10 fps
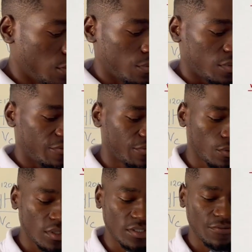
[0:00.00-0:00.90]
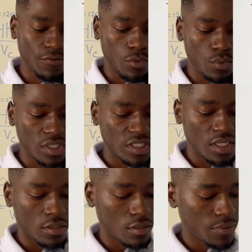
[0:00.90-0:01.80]
the frequency for which the
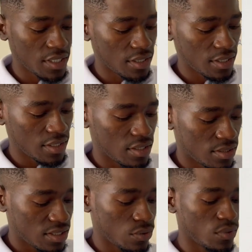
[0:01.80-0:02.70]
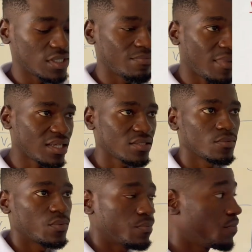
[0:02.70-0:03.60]
current in the circuit is maximum.
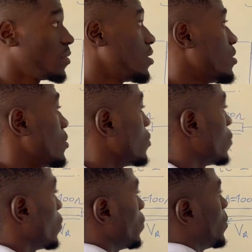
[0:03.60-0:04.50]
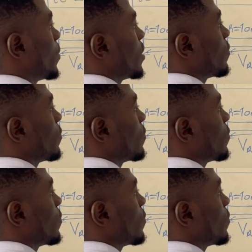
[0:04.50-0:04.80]
So we want the